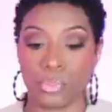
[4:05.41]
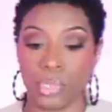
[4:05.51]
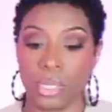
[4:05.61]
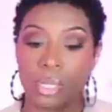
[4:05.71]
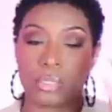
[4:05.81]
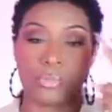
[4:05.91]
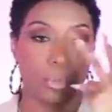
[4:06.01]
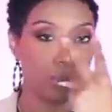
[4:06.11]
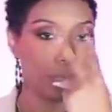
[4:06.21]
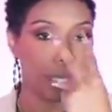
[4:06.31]
three colors,
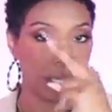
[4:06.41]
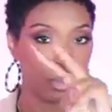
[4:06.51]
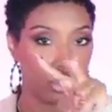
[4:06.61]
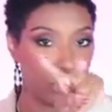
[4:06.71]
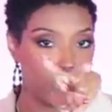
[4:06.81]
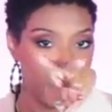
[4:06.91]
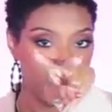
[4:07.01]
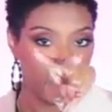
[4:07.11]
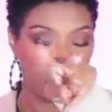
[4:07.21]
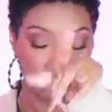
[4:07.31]
but we betting on who,
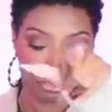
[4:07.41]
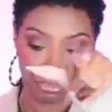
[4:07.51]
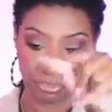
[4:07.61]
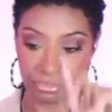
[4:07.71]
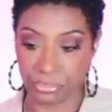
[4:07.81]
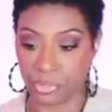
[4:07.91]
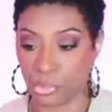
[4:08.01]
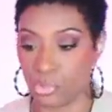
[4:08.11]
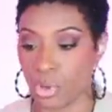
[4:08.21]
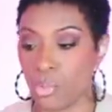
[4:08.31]
baby?
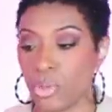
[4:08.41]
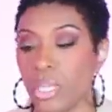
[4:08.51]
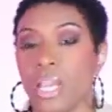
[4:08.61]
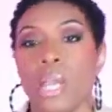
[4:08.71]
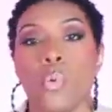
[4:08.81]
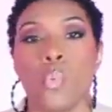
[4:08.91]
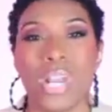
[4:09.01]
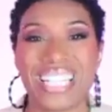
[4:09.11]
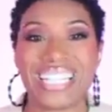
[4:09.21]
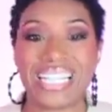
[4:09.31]
You know it,
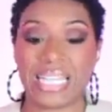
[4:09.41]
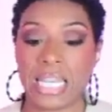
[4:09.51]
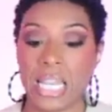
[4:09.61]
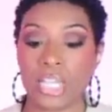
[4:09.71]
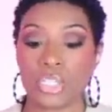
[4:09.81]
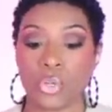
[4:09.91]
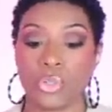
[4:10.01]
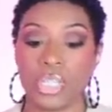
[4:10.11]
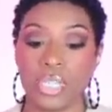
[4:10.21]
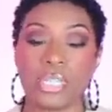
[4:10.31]
Wesley. So
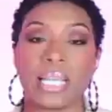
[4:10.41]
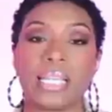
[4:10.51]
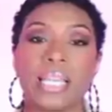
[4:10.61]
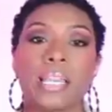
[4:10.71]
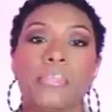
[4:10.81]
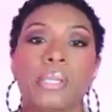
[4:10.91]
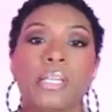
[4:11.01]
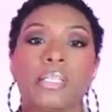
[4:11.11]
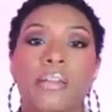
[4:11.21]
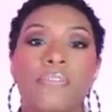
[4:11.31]
these I like
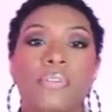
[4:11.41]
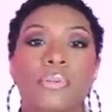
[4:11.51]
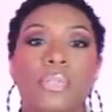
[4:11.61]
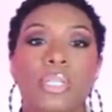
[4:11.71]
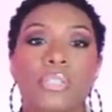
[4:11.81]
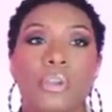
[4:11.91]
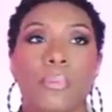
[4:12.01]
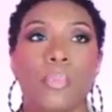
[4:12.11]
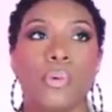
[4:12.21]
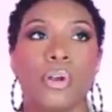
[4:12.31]
because I feel these
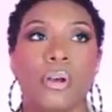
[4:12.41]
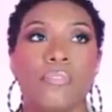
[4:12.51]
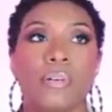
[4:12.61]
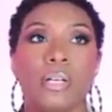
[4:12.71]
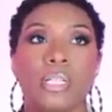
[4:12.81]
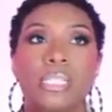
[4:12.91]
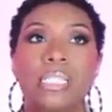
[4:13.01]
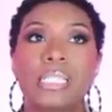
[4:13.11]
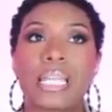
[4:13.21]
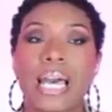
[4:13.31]
are more of a
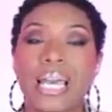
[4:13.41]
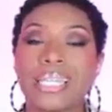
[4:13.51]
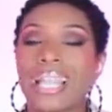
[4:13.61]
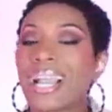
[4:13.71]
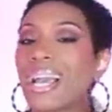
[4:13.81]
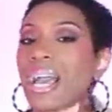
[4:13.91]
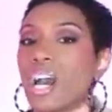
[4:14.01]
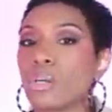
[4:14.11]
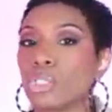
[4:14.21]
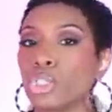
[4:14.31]
slide, like a
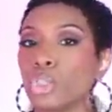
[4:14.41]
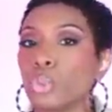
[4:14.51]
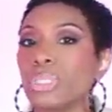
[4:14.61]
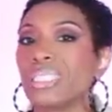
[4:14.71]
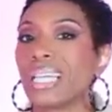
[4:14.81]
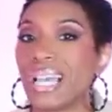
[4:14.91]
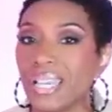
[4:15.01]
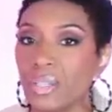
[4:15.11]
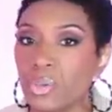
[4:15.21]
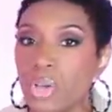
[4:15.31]
house shoe
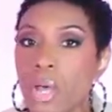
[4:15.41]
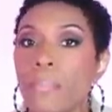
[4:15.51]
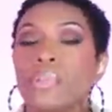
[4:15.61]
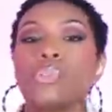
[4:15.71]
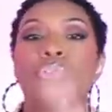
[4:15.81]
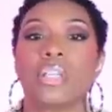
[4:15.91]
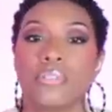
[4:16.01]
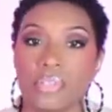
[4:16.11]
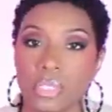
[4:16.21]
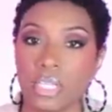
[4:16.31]
style, but you
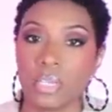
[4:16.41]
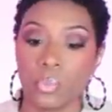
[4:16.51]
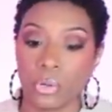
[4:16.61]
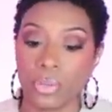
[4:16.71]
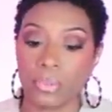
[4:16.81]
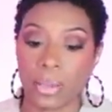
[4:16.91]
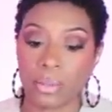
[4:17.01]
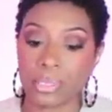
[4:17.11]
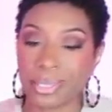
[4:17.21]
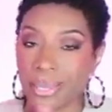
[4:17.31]
definitely can wear them
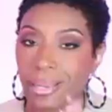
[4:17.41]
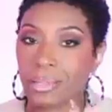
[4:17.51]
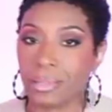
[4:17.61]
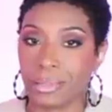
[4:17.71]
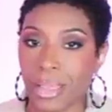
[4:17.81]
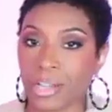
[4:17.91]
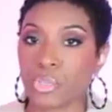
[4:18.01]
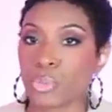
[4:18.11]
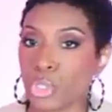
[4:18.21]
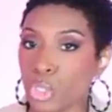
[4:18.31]
outside. They're an
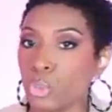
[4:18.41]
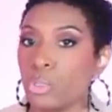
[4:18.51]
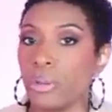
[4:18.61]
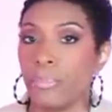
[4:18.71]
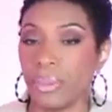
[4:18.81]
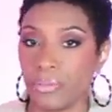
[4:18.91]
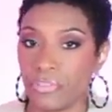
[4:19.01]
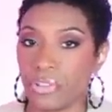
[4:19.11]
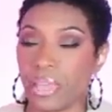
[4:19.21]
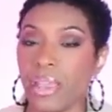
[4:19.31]
actual shoe, they're meant
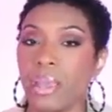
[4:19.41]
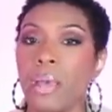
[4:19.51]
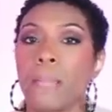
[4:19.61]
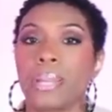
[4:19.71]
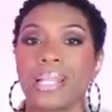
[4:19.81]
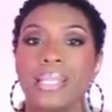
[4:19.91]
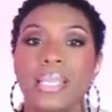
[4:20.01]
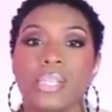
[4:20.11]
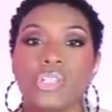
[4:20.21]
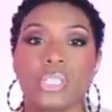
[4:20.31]
for that, but I
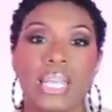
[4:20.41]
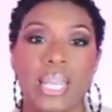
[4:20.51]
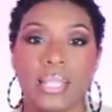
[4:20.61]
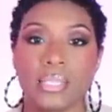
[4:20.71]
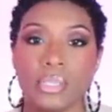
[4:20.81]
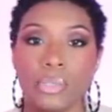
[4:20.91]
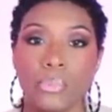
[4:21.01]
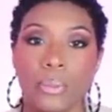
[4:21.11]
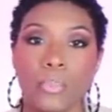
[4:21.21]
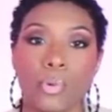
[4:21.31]
think it just adds a little
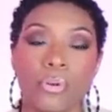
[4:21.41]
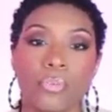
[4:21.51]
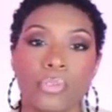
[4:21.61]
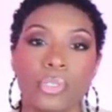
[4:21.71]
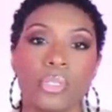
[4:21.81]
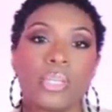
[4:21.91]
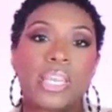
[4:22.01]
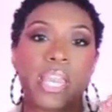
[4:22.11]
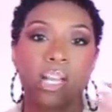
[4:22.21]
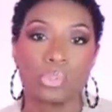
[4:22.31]
bit more to the
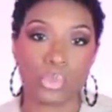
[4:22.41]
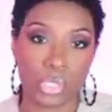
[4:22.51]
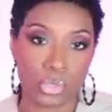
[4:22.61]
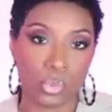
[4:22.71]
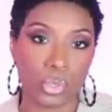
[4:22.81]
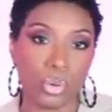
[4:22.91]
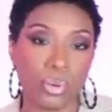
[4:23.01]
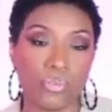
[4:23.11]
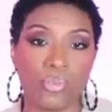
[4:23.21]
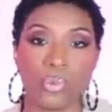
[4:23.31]
casualness we're
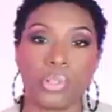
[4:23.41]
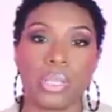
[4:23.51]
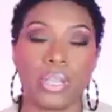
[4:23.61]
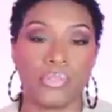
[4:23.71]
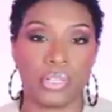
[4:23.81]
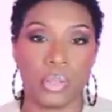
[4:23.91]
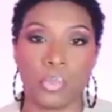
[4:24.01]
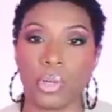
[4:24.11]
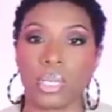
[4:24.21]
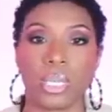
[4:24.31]
going for, the everyday
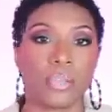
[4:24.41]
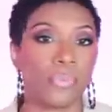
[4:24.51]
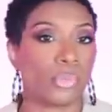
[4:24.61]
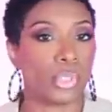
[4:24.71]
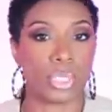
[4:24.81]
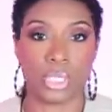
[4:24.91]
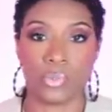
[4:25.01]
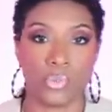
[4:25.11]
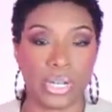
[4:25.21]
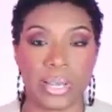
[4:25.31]
wear, like if you just need
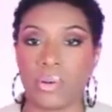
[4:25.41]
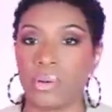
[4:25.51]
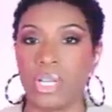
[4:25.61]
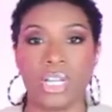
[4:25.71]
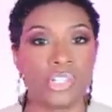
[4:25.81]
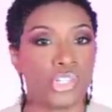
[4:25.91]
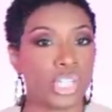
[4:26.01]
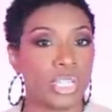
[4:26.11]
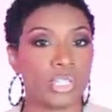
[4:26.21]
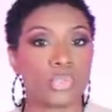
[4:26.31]
to run out,
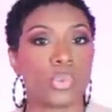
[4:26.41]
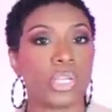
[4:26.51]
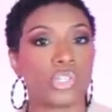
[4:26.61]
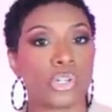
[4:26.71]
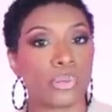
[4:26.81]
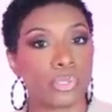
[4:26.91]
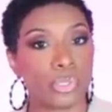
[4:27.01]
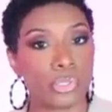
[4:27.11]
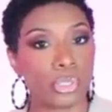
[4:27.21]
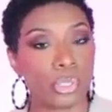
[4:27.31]
jeans,
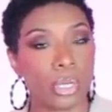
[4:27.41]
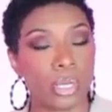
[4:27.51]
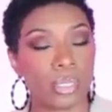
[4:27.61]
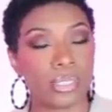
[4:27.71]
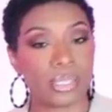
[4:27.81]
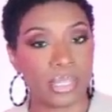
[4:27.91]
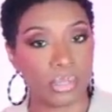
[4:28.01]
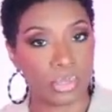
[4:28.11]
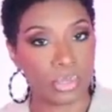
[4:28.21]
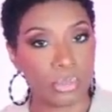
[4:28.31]
sweatshirts,
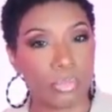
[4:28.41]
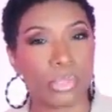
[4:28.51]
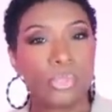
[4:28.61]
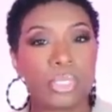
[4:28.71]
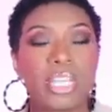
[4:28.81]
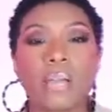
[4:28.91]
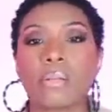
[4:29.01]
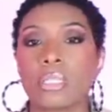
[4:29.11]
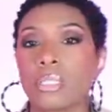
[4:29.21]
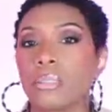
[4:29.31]
sandals, but you see how
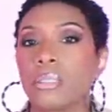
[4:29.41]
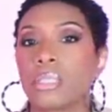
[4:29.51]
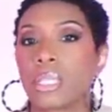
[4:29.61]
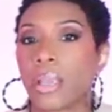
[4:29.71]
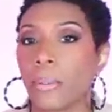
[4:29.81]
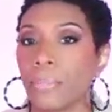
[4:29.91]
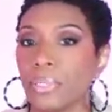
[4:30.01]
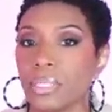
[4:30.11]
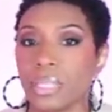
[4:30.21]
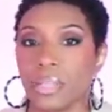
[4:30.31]
it still looks like a
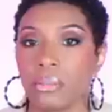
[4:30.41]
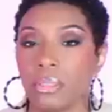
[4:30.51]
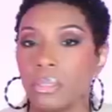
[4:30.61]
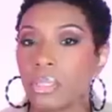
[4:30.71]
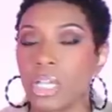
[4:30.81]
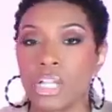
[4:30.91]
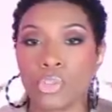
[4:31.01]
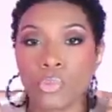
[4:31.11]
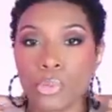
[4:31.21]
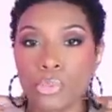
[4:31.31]
put together look.
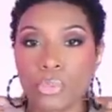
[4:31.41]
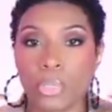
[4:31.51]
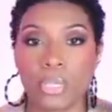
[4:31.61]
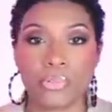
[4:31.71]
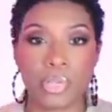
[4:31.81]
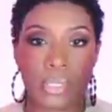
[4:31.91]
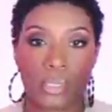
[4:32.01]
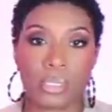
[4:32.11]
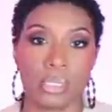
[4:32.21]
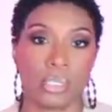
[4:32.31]
Throwing you some
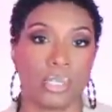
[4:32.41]
earrings, good to